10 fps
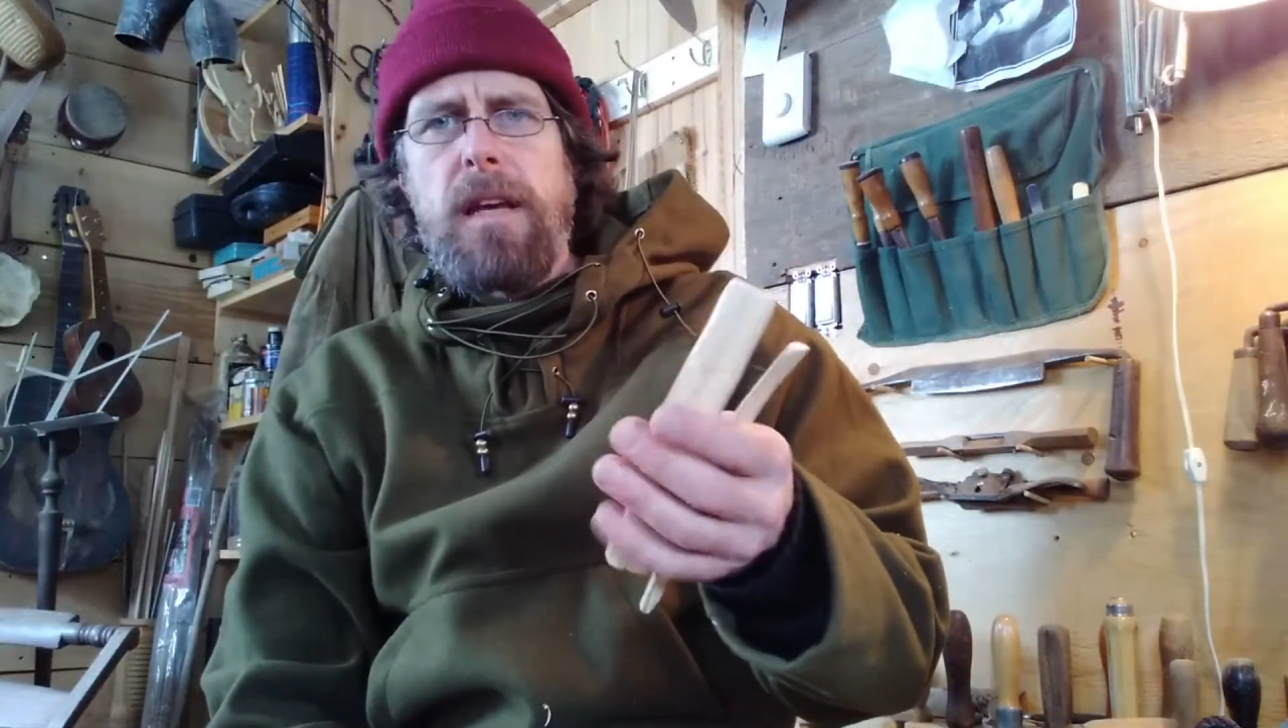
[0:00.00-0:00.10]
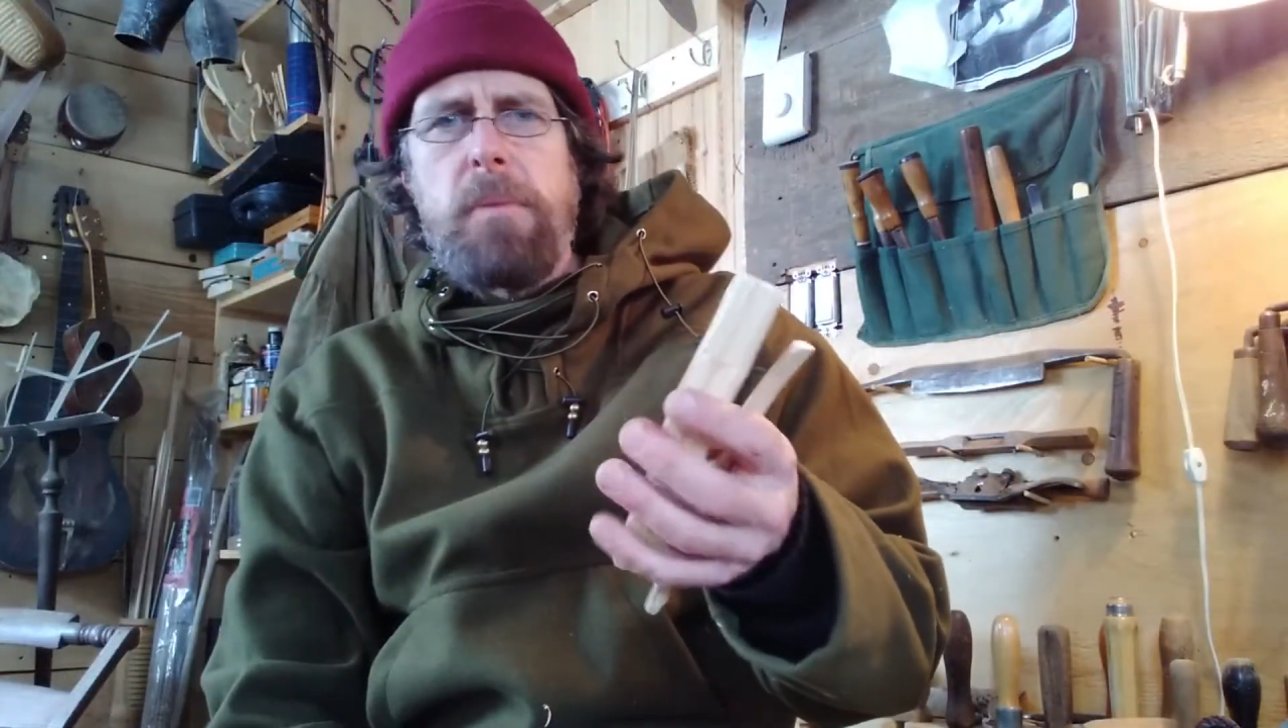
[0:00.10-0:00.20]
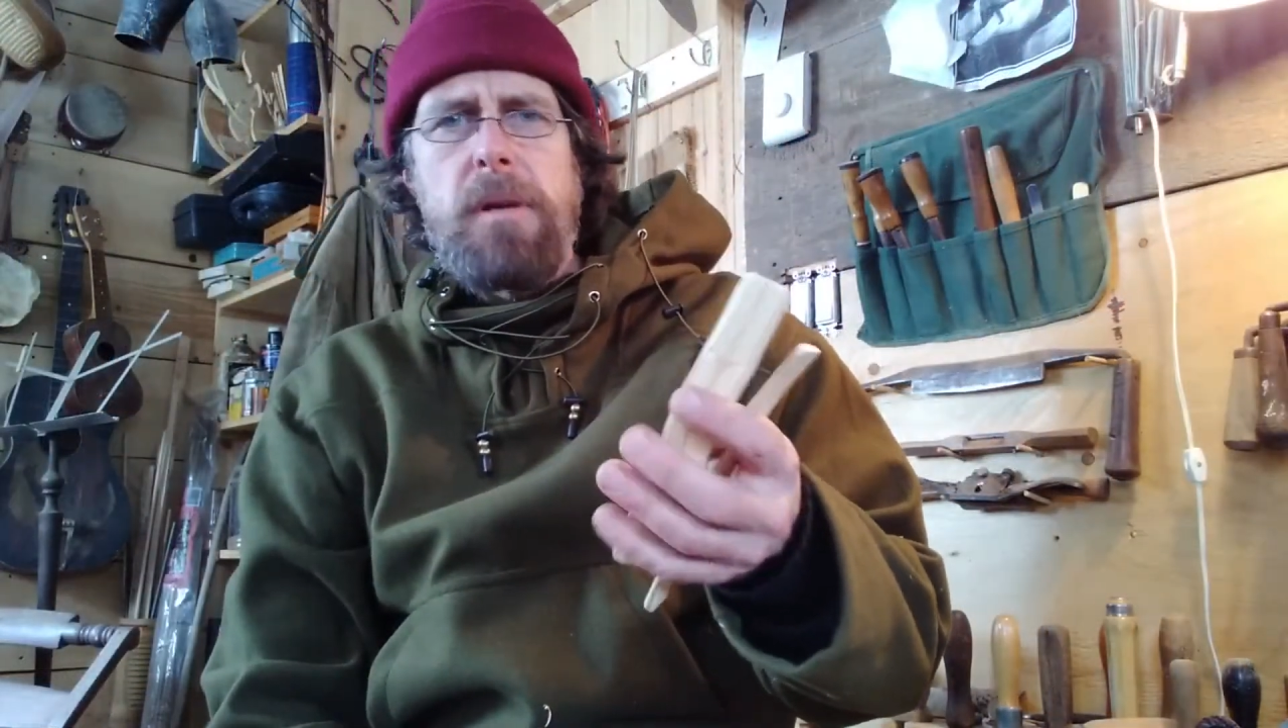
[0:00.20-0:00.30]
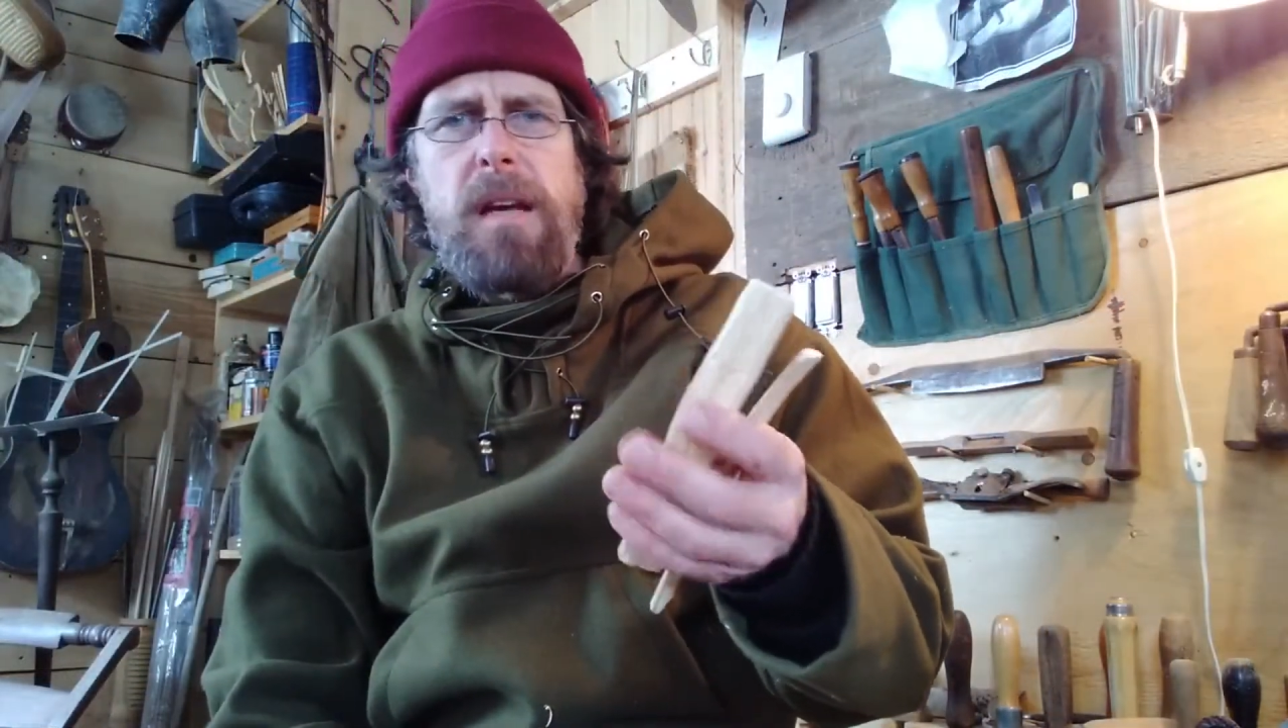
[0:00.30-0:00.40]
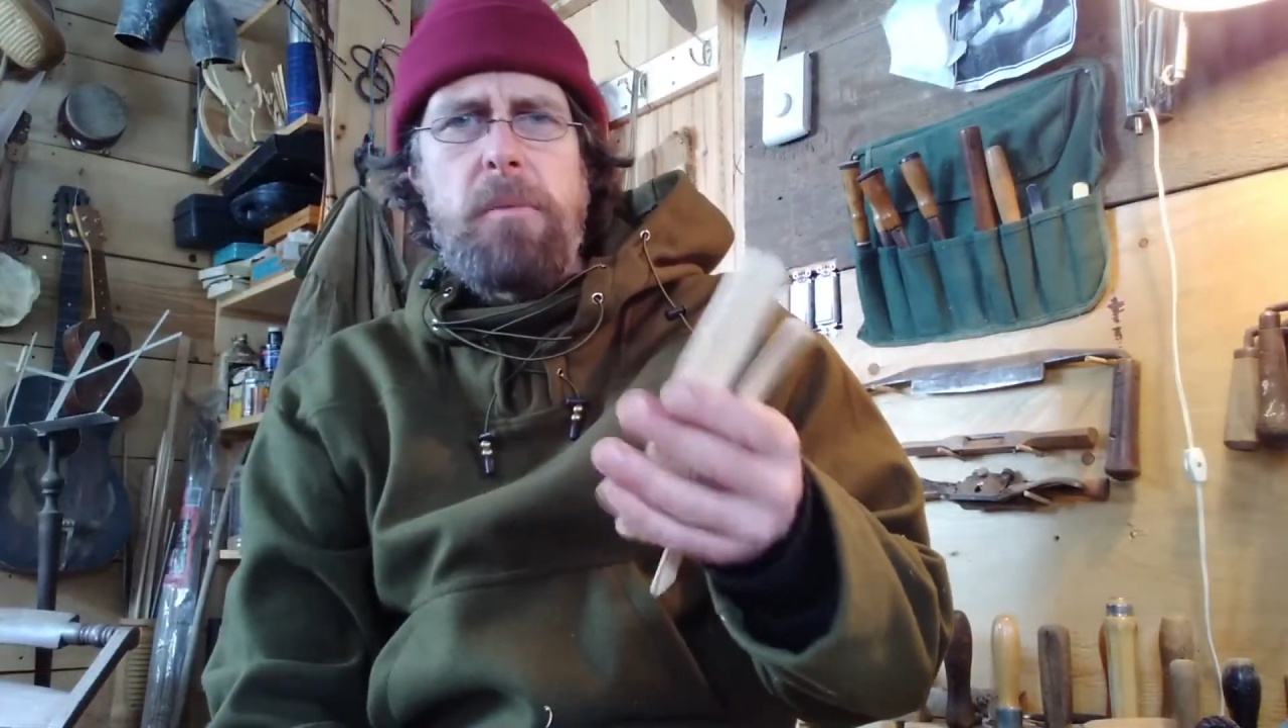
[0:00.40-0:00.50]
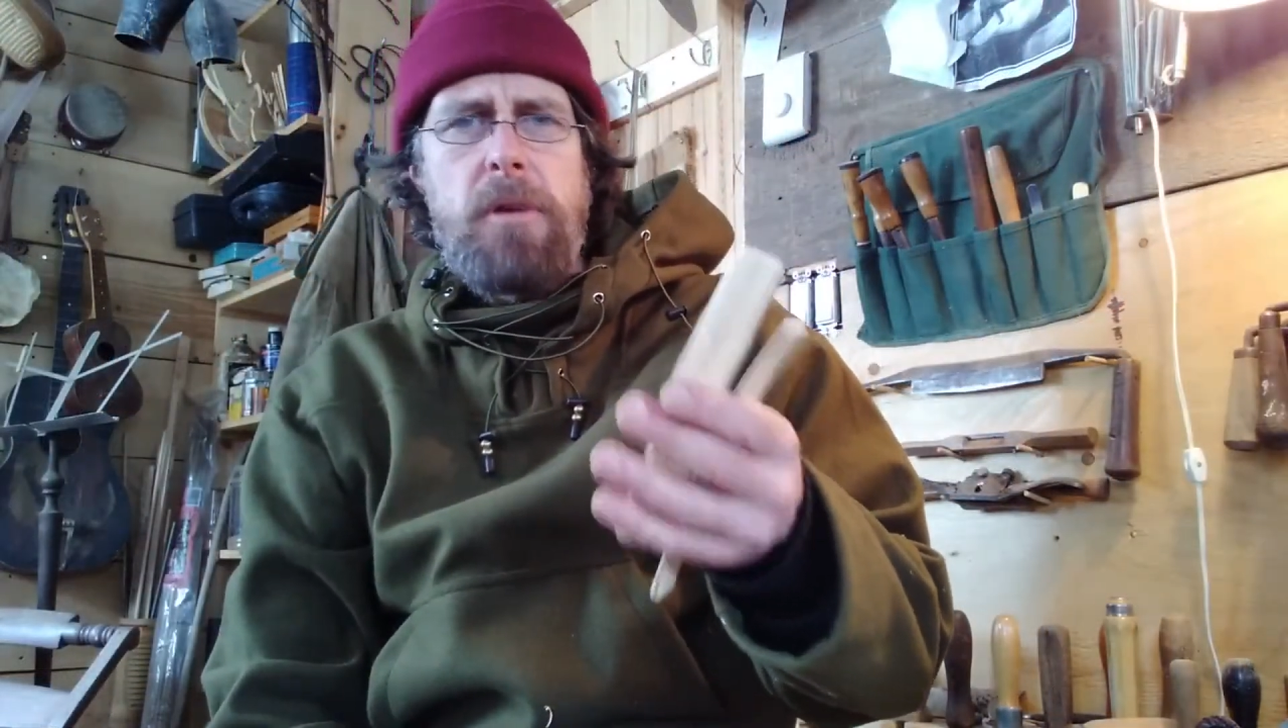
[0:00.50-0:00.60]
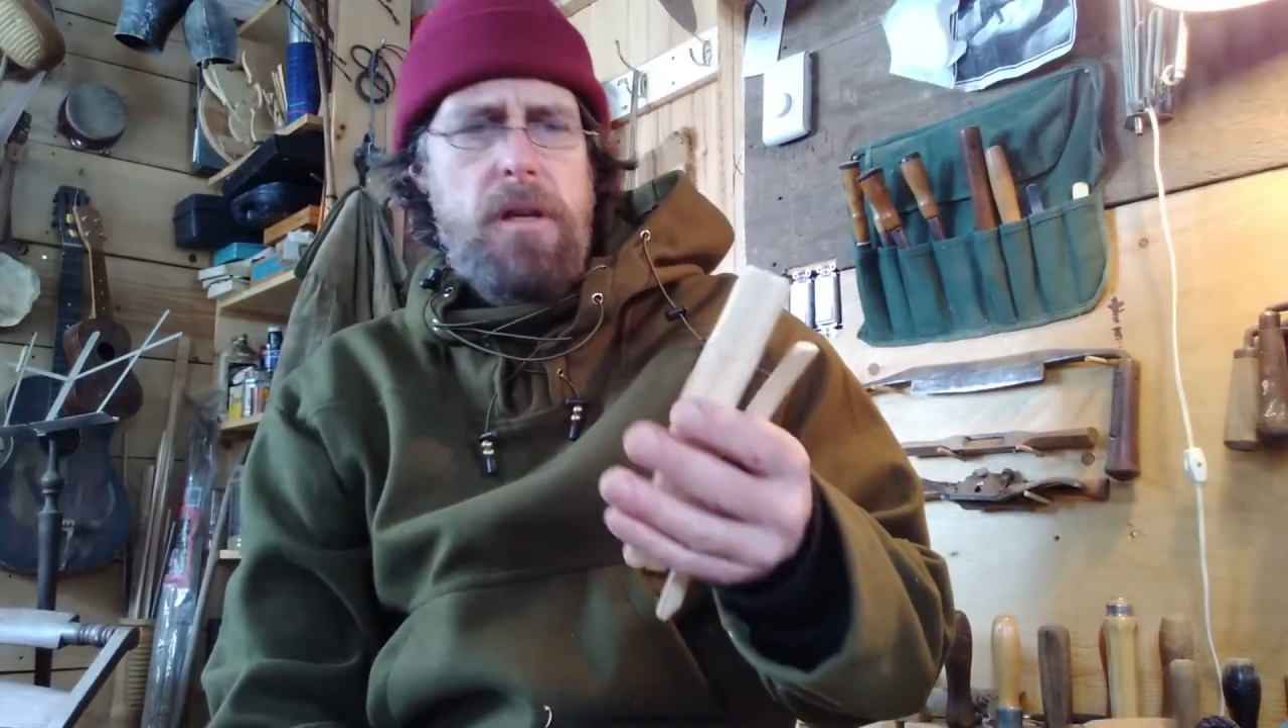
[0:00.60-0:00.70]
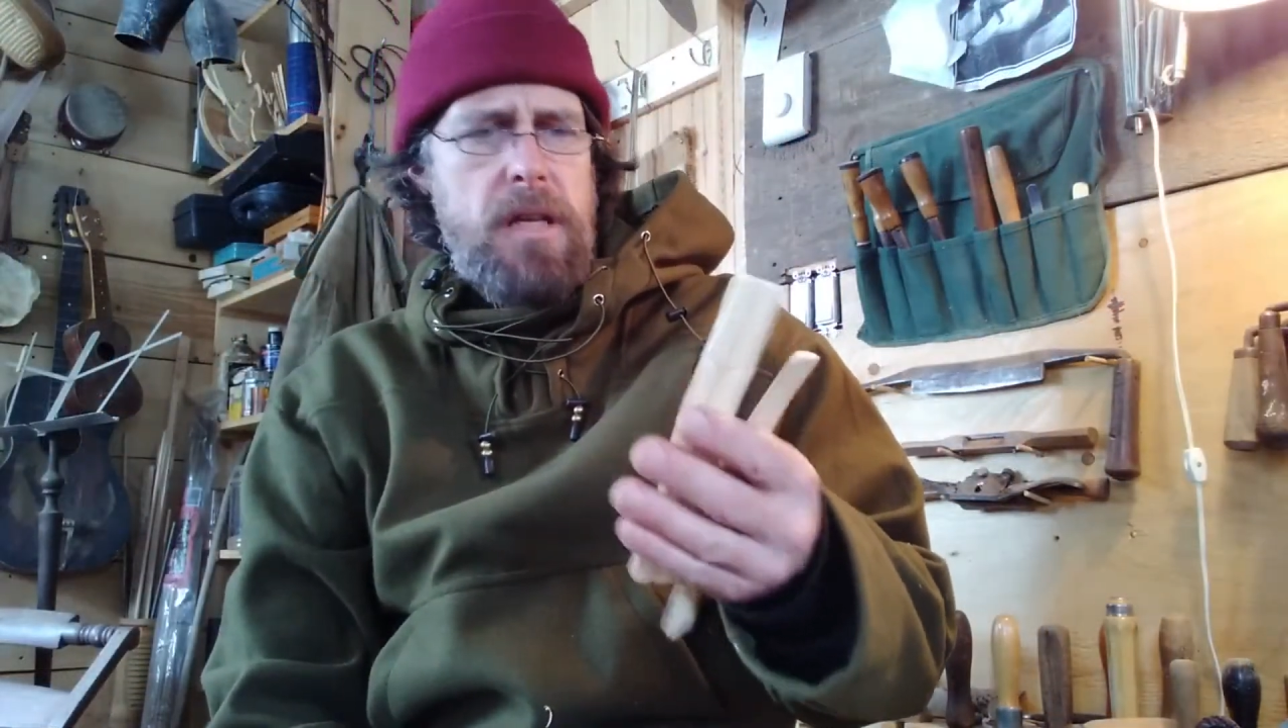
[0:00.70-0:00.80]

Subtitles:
but I'm not